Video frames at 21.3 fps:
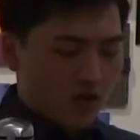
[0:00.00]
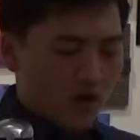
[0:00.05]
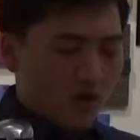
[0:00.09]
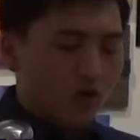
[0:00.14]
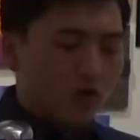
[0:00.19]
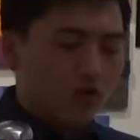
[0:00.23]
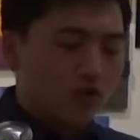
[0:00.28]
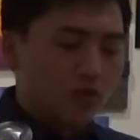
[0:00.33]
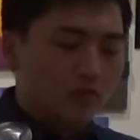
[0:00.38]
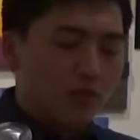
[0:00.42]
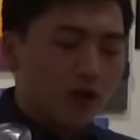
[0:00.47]

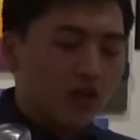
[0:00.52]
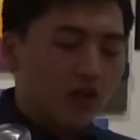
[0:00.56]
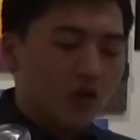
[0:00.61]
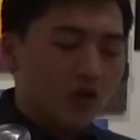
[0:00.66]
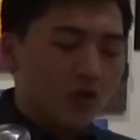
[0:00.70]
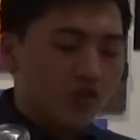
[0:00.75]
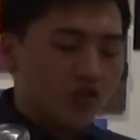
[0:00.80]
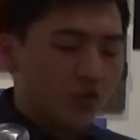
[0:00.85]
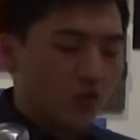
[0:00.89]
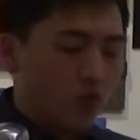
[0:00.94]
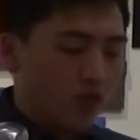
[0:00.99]
whose mother
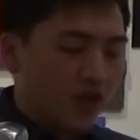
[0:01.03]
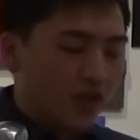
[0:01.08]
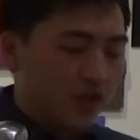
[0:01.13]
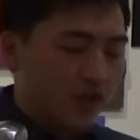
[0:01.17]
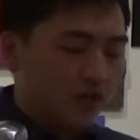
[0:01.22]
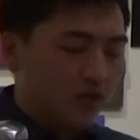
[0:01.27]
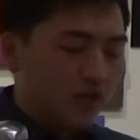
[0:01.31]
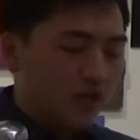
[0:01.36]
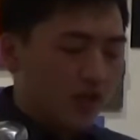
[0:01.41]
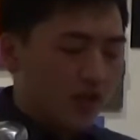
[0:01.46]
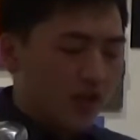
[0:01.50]
was a widow
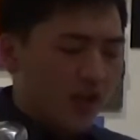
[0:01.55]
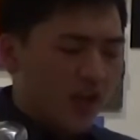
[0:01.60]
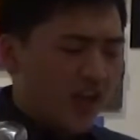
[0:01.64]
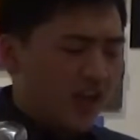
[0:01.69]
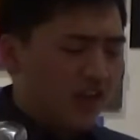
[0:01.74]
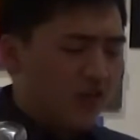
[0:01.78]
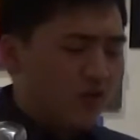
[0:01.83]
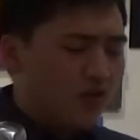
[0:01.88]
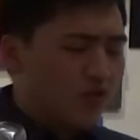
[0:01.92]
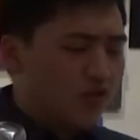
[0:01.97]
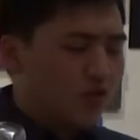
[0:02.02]
and
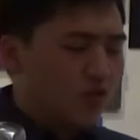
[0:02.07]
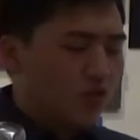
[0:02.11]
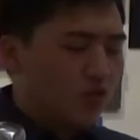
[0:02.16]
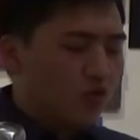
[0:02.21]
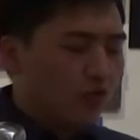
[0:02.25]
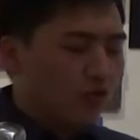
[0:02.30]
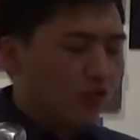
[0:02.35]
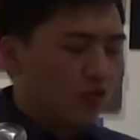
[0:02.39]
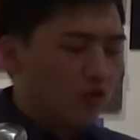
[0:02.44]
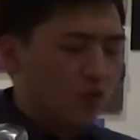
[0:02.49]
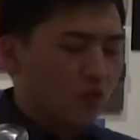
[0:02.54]
whose
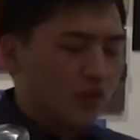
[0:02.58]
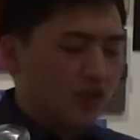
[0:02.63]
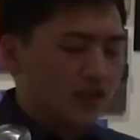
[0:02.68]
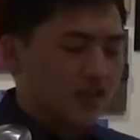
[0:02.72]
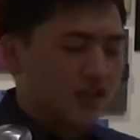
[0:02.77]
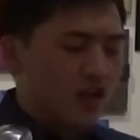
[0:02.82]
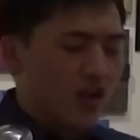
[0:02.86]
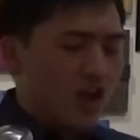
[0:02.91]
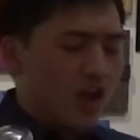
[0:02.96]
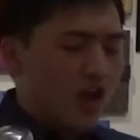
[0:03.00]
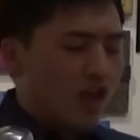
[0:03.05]
uniform was
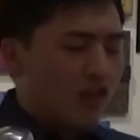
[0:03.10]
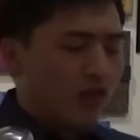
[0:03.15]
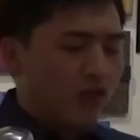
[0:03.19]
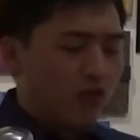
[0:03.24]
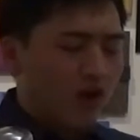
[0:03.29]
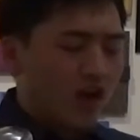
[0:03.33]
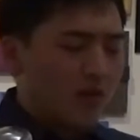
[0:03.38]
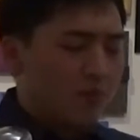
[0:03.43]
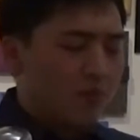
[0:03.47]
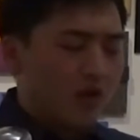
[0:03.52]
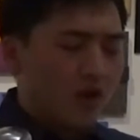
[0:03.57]

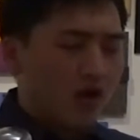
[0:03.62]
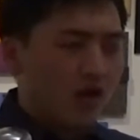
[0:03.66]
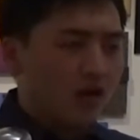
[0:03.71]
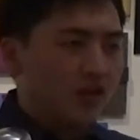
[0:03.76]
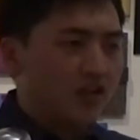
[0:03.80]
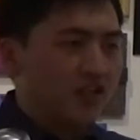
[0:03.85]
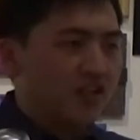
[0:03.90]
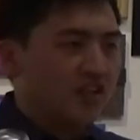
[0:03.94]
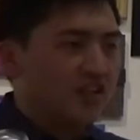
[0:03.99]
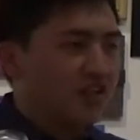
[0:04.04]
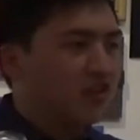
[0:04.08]
threadbare
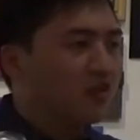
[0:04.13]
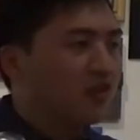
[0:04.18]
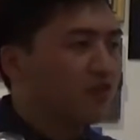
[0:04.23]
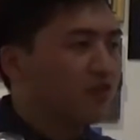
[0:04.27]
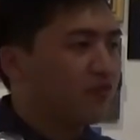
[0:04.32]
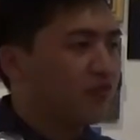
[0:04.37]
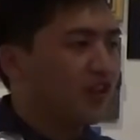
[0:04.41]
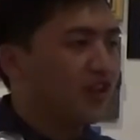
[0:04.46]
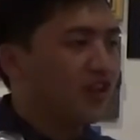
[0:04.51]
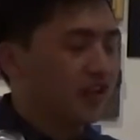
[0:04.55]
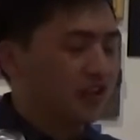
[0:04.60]
and
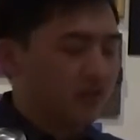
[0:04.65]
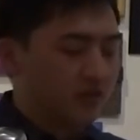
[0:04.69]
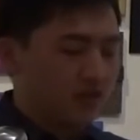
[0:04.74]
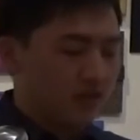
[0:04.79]
ill-fitting.